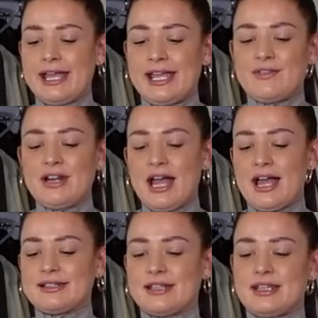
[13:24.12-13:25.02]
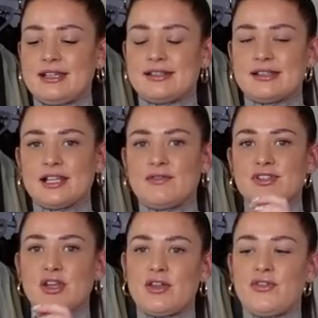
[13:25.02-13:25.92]
It even has these
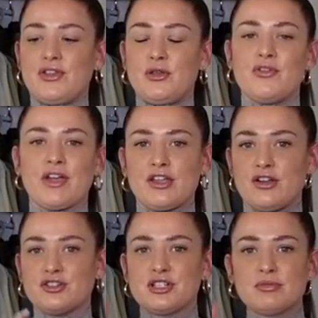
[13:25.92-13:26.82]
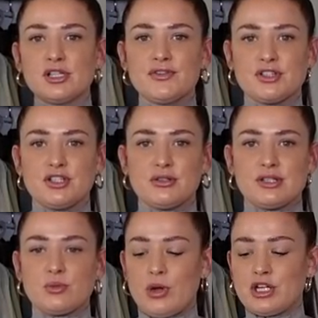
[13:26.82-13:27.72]
sleeves, so if you forget your gym gloves and you're
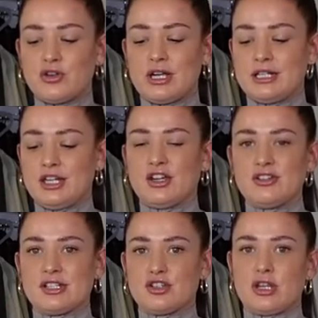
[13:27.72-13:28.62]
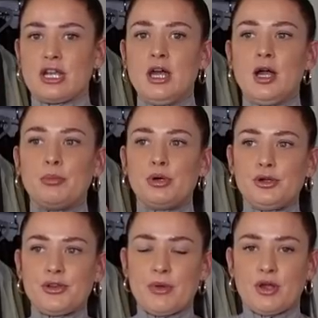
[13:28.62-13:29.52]
doing some weight training, you can just literally
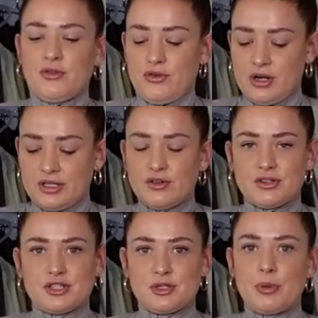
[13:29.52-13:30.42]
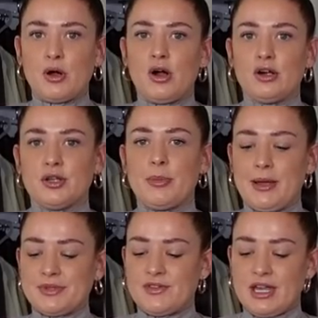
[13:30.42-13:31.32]
pull them over, and you've got the support on the
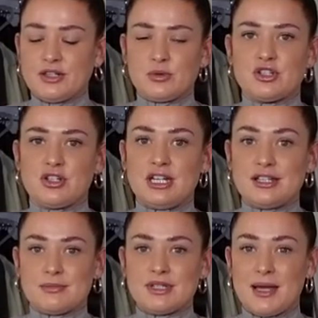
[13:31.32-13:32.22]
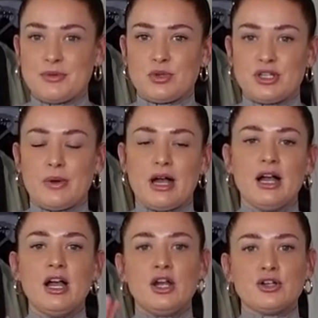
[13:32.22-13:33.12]
palms of your hand, which you need sometimes when you
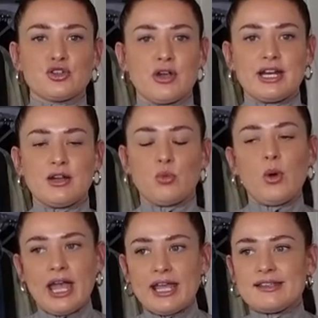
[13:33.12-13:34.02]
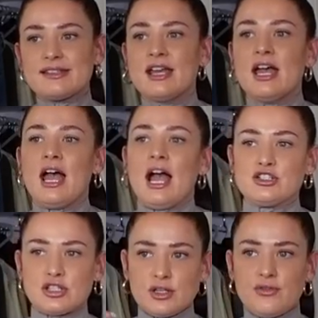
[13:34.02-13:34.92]
are training weights.
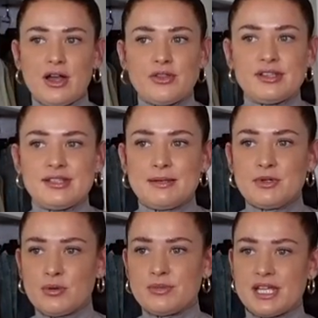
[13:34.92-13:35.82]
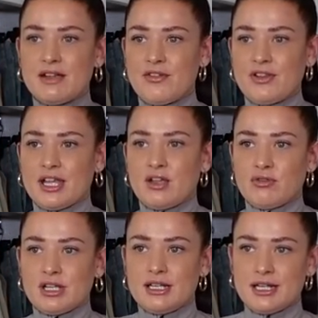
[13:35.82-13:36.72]
I just love how the seam comes here. I feel like
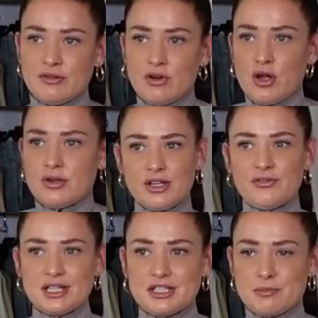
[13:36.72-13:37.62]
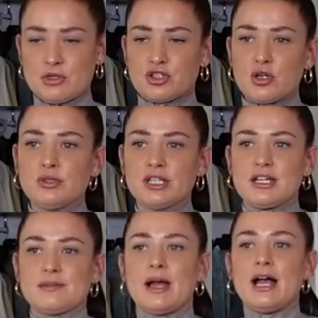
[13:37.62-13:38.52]
it really narrows. It flatters my
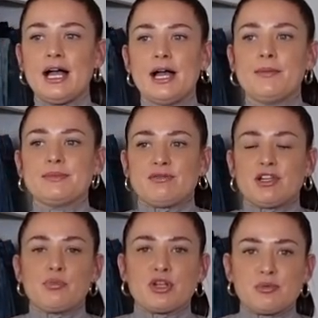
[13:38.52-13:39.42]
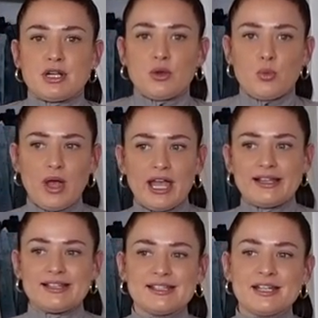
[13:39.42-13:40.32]
shoulders, my arms. It really brings me in at the
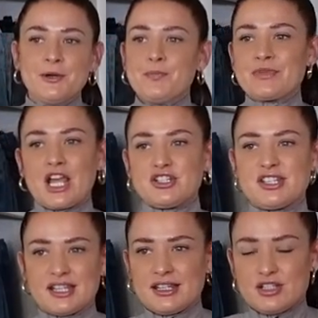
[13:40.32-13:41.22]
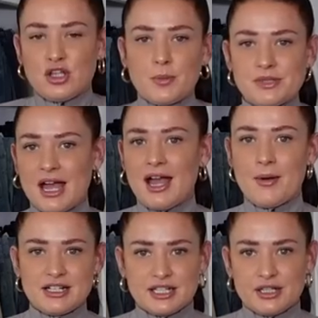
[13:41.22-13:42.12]
waist. I just think these tops
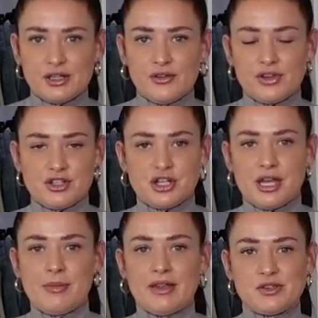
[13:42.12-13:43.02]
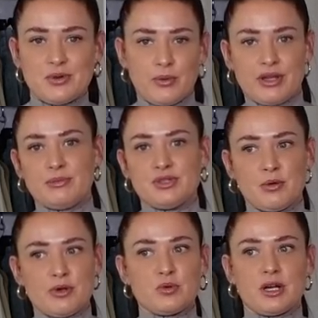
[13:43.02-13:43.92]
are ideal for the gym, and that's why I wear them
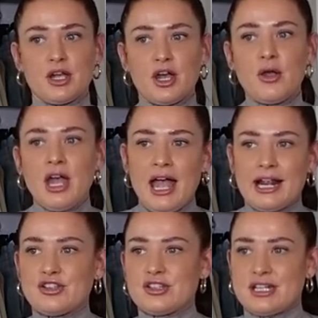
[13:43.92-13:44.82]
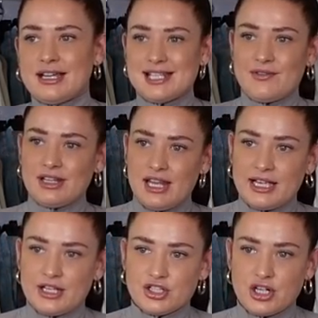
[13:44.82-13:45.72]
so much when I go. And it's just nice to have a
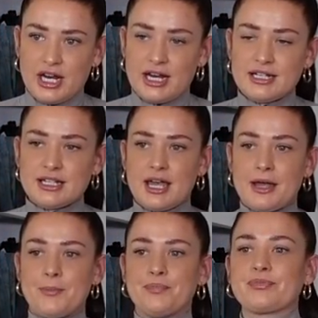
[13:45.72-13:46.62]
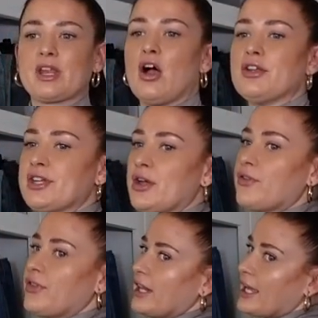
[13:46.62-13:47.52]
lighter shade. Also,
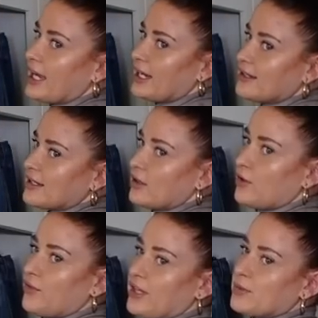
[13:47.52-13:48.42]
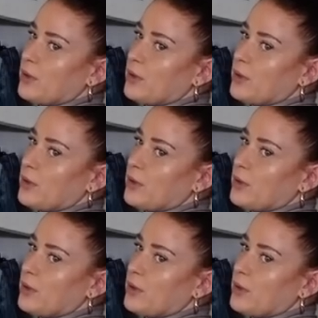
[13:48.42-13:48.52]
the leggings, love these